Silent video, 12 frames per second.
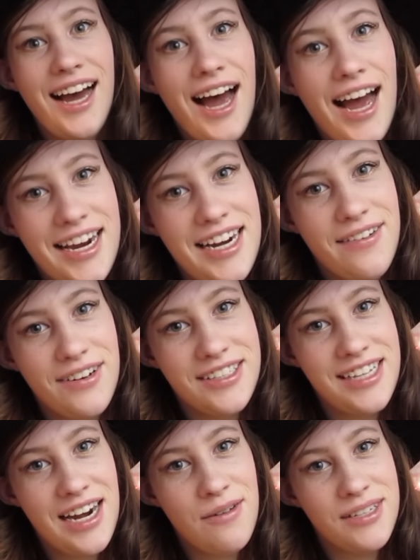I never
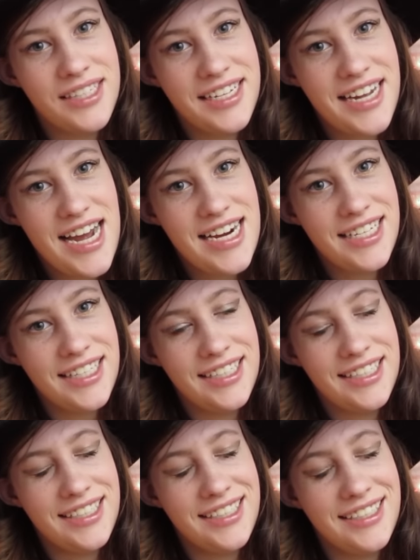said it was a date.
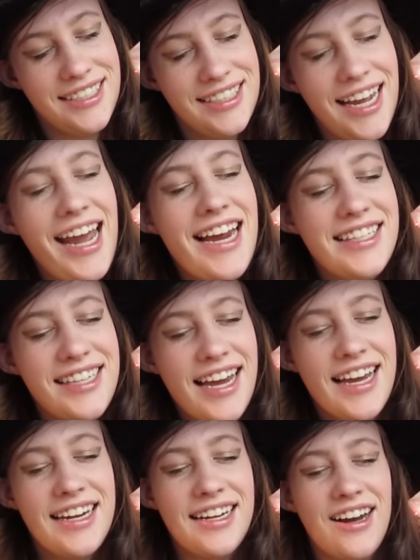
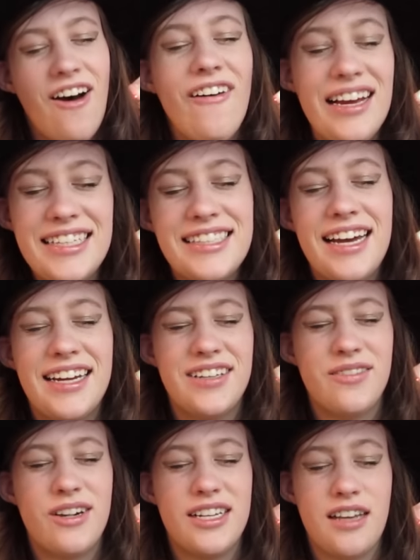All he
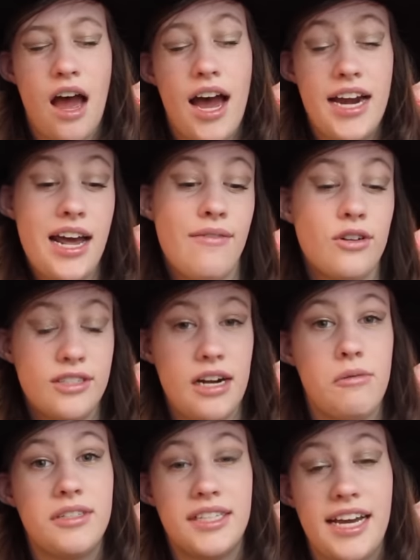said was, I never said
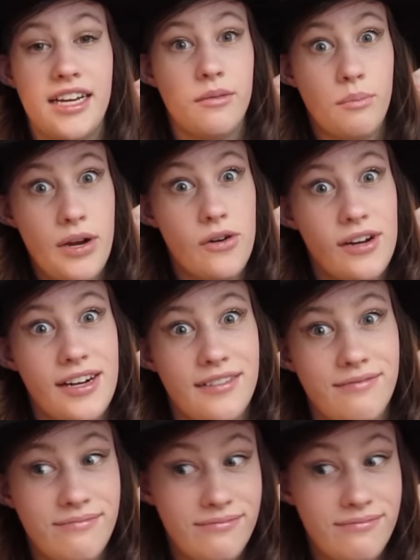it was a date, period.